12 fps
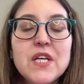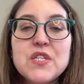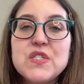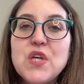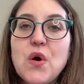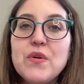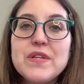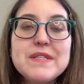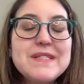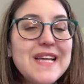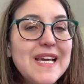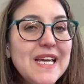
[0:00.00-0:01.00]
So the
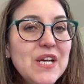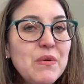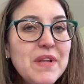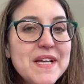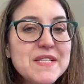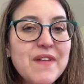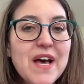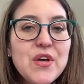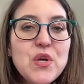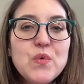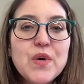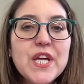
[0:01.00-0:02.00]
state equalized
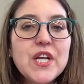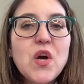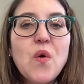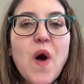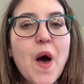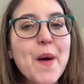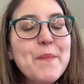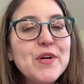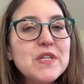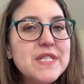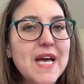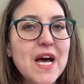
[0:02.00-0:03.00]
value can go up
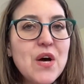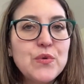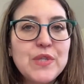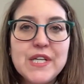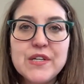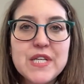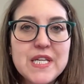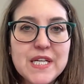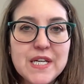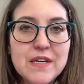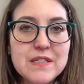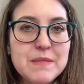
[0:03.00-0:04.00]
or down year to
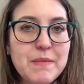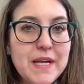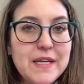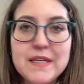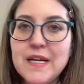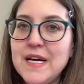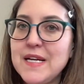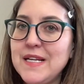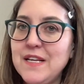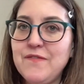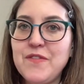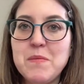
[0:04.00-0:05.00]
year, depending on
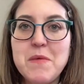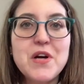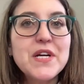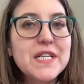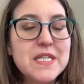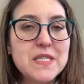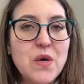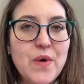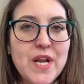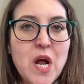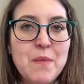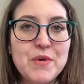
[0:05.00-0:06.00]
if the market is
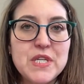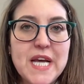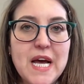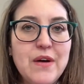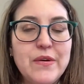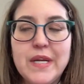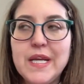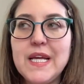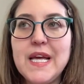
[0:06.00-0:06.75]
going up or down.